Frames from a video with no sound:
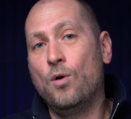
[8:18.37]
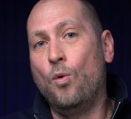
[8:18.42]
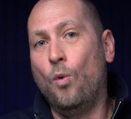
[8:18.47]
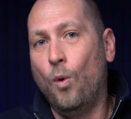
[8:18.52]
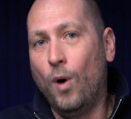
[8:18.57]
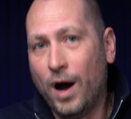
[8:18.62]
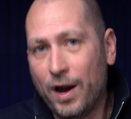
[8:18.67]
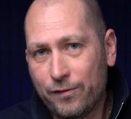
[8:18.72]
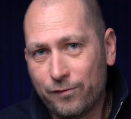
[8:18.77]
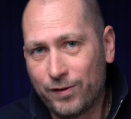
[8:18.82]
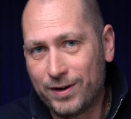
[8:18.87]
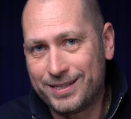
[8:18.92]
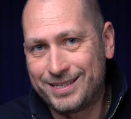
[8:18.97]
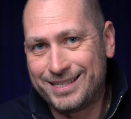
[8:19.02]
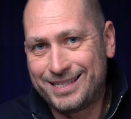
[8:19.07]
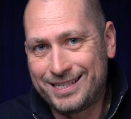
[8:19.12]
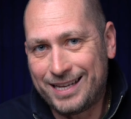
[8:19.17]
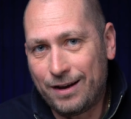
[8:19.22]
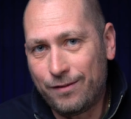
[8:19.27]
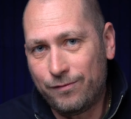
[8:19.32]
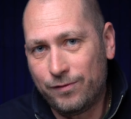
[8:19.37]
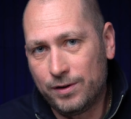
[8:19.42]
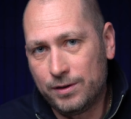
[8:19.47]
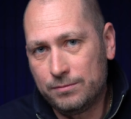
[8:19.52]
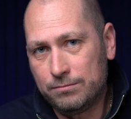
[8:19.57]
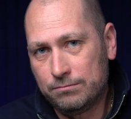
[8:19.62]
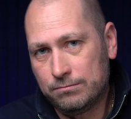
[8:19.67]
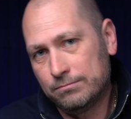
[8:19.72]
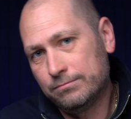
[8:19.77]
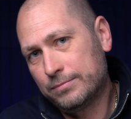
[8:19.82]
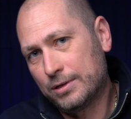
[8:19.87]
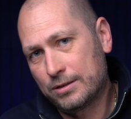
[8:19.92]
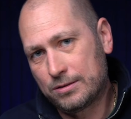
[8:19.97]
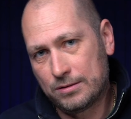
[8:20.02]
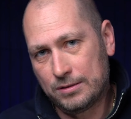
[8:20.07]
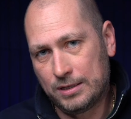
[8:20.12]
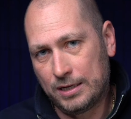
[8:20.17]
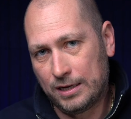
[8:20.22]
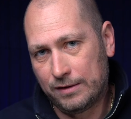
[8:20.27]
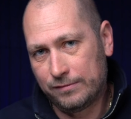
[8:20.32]
Wi-Fi 7,
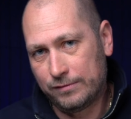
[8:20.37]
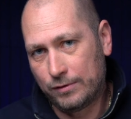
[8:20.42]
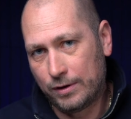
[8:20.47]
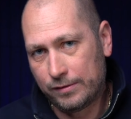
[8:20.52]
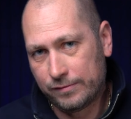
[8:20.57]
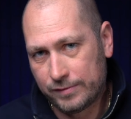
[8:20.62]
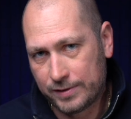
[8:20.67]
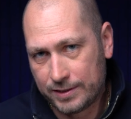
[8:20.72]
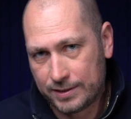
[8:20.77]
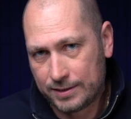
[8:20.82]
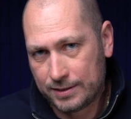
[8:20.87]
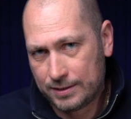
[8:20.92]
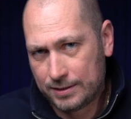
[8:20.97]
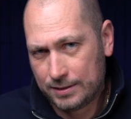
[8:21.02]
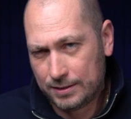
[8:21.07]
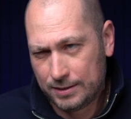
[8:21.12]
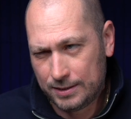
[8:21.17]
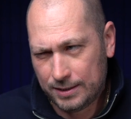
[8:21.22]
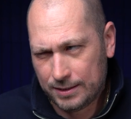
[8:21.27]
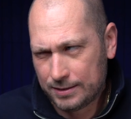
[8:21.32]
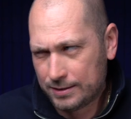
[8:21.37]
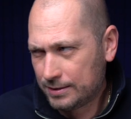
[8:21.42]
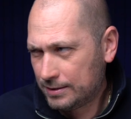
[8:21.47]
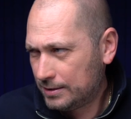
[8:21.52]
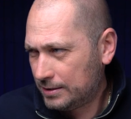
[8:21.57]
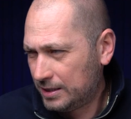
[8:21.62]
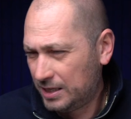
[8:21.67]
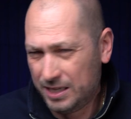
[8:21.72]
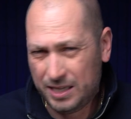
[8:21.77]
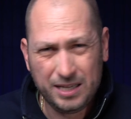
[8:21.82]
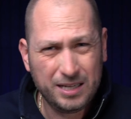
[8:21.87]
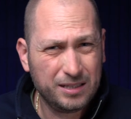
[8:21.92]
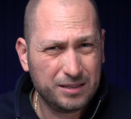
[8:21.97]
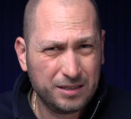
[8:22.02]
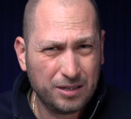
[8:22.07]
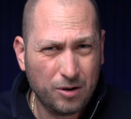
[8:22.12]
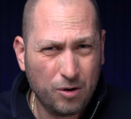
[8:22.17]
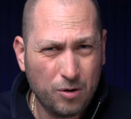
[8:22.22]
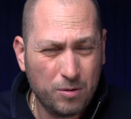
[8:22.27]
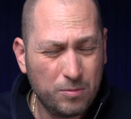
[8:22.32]
personally I have Wi-Fi 6E at
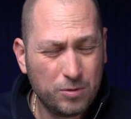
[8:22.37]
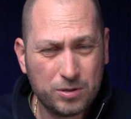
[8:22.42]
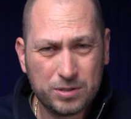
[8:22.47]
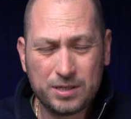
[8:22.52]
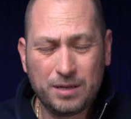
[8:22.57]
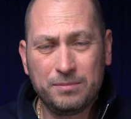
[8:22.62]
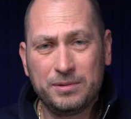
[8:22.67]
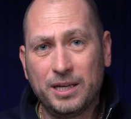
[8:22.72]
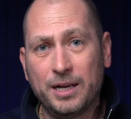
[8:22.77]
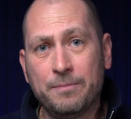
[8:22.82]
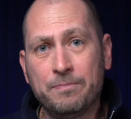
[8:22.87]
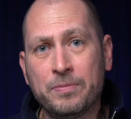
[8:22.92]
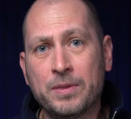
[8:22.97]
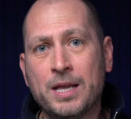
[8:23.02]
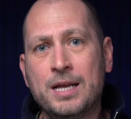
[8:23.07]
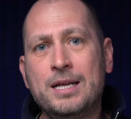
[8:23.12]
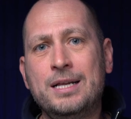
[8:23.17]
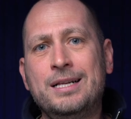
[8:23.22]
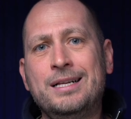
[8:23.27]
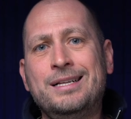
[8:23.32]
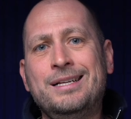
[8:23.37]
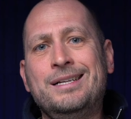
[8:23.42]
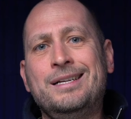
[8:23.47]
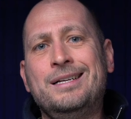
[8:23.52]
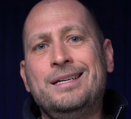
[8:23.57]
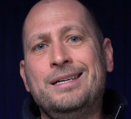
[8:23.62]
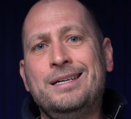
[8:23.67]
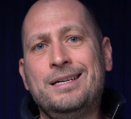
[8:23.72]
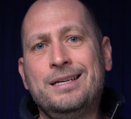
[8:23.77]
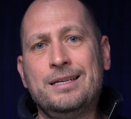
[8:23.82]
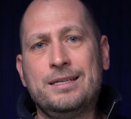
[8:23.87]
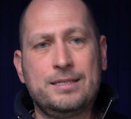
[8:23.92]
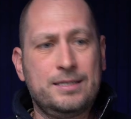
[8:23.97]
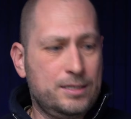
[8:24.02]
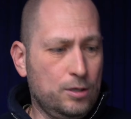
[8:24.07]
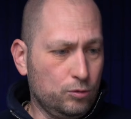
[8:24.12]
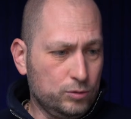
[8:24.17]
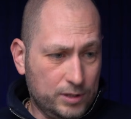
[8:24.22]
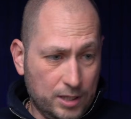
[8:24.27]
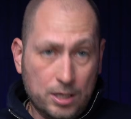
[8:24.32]
home or something.
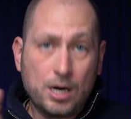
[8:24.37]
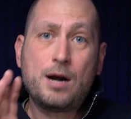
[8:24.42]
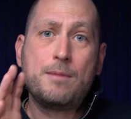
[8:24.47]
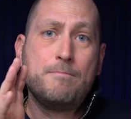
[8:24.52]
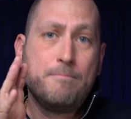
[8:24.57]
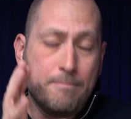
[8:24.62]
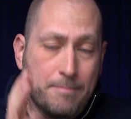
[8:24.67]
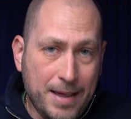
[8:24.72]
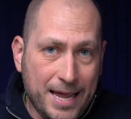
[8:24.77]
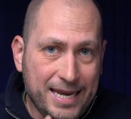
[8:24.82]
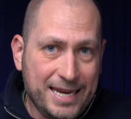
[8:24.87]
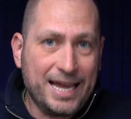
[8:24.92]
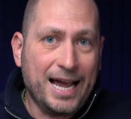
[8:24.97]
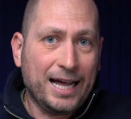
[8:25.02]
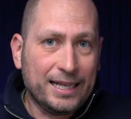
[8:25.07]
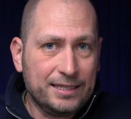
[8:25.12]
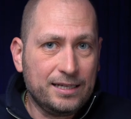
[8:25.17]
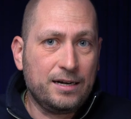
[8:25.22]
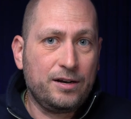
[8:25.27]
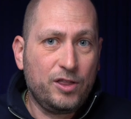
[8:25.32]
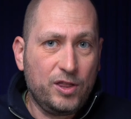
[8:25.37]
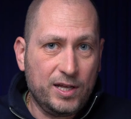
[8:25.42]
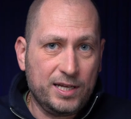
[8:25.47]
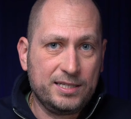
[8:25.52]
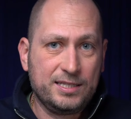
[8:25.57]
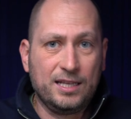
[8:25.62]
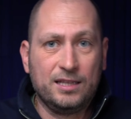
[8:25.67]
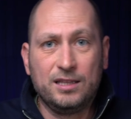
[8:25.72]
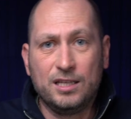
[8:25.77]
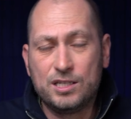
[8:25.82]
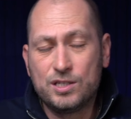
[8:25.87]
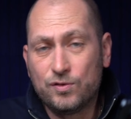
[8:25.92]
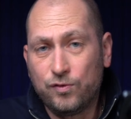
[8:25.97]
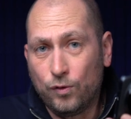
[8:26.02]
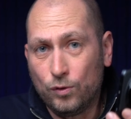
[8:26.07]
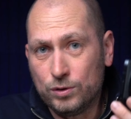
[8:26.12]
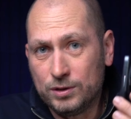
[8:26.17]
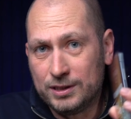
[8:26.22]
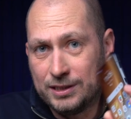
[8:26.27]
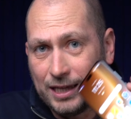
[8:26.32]
So there are many other things that this
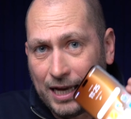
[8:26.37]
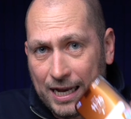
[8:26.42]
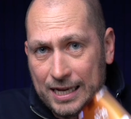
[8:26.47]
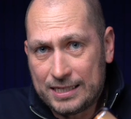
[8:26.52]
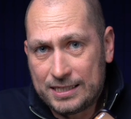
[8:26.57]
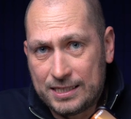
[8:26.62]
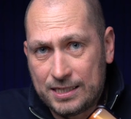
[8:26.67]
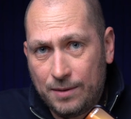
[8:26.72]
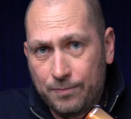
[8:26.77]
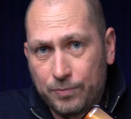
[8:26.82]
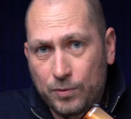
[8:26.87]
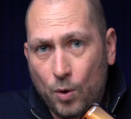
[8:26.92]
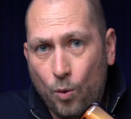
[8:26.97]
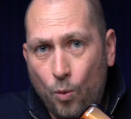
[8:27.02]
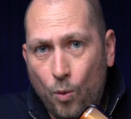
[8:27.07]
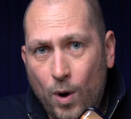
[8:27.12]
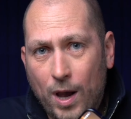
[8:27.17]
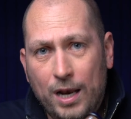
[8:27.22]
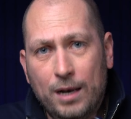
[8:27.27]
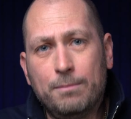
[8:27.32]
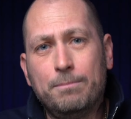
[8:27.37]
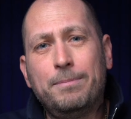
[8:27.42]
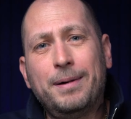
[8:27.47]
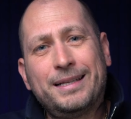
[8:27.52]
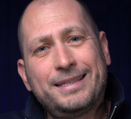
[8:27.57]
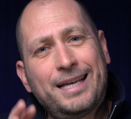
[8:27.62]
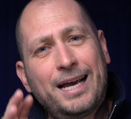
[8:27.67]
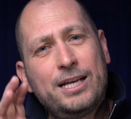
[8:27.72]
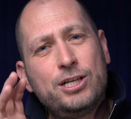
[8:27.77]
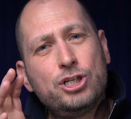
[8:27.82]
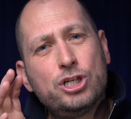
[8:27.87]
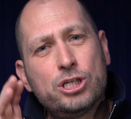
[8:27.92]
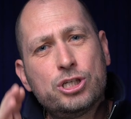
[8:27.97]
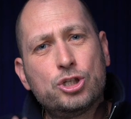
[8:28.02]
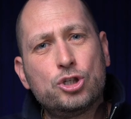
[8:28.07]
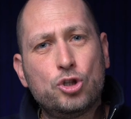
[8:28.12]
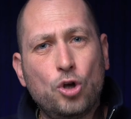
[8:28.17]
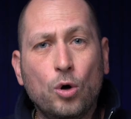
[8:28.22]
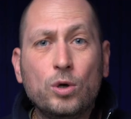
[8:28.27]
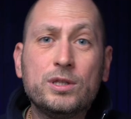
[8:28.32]
phone does well, but I
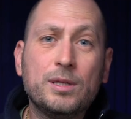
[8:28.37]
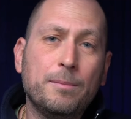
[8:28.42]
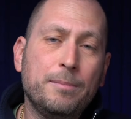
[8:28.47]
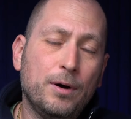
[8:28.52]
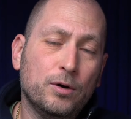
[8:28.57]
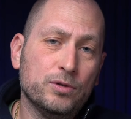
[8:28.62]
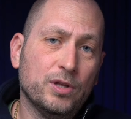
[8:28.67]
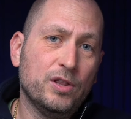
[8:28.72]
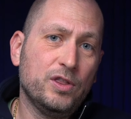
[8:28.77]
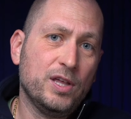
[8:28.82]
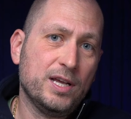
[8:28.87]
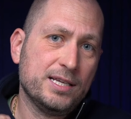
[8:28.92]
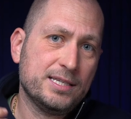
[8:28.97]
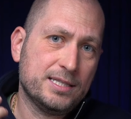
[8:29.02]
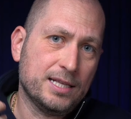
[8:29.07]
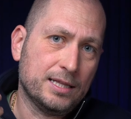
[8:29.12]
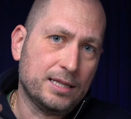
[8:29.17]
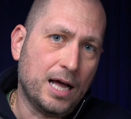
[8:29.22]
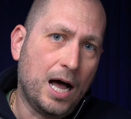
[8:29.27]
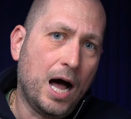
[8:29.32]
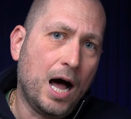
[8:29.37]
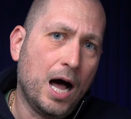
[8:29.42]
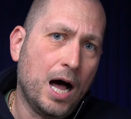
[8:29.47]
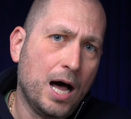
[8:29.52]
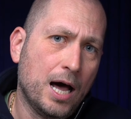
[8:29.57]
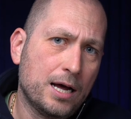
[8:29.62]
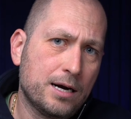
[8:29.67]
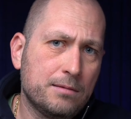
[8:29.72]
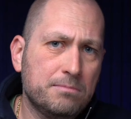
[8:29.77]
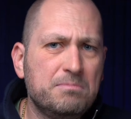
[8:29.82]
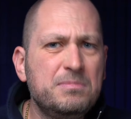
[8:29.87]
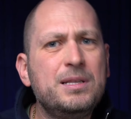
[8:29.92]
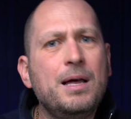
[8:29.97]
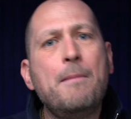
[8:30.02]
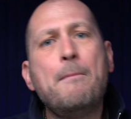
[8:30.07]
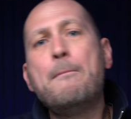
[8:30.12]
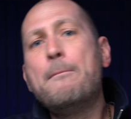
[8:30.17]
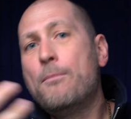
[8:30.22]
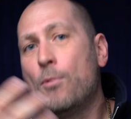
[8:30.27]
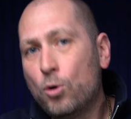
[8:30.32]
just talked about the things that are the
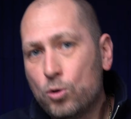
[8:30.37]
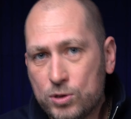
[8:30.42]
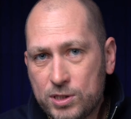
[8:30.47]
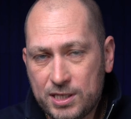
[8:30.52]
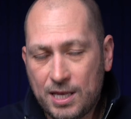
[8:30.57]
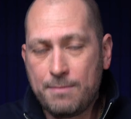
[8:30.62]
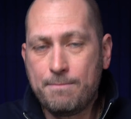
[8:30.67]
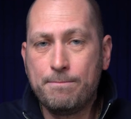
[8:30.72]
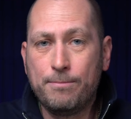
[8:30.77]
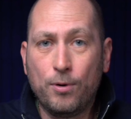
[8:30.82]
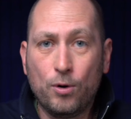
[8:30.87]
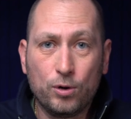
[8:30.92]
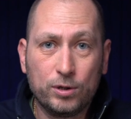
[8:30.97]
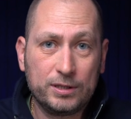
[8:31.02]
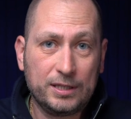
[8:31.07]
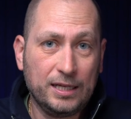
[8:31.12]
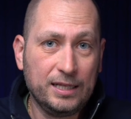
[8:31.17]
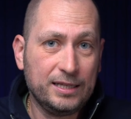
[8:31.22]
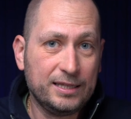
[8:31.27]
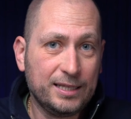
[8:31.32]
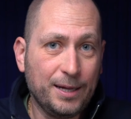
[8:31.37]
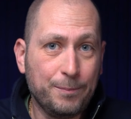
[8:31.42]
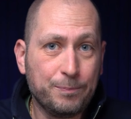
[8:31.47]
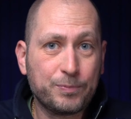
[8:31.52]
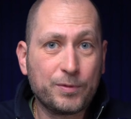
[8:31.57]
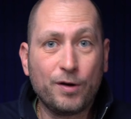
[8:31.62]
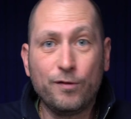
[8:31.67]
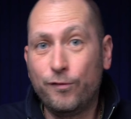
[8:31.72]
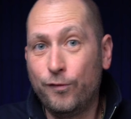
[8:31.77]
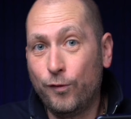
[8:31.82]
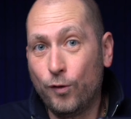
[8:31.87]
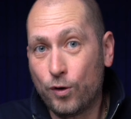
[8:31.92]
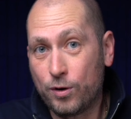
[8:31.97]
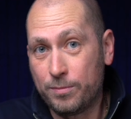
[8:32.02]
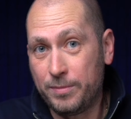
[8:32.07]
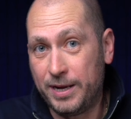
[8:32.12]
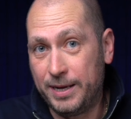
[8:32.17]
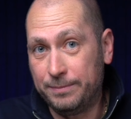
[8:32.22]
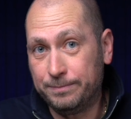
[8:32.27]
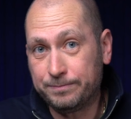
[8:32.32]
most important for
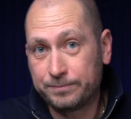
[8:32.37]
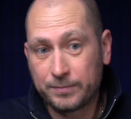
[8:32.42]
me.